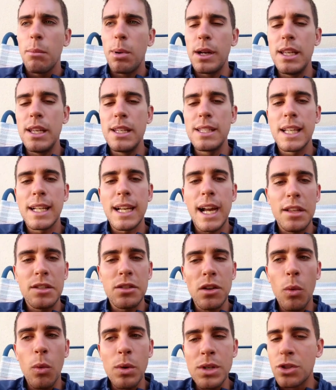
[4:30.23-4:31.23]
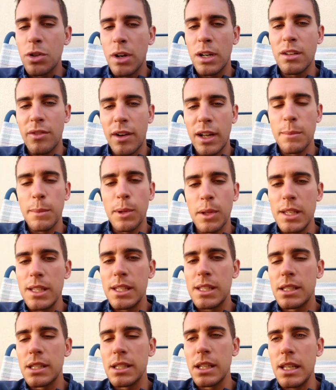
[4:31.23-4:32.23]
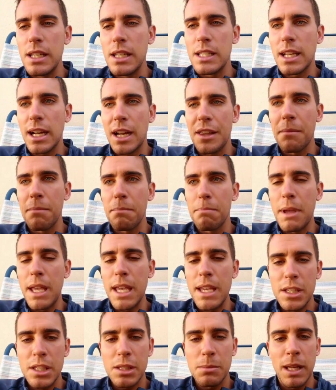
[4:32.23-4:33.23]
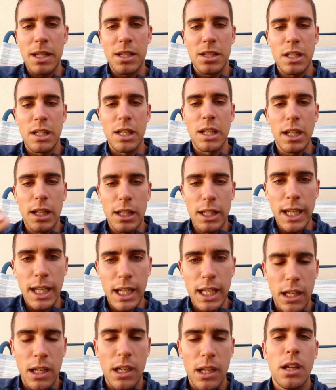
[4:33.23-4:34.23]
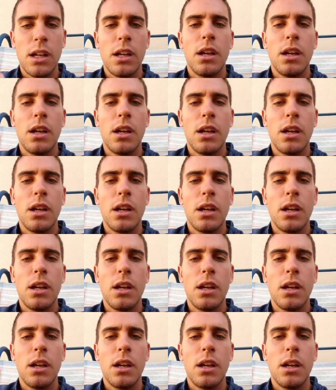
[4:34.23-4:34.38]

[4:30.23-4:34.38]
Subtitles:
But he's the guy that's always trying to find the ball. He's the guy that makes Man City click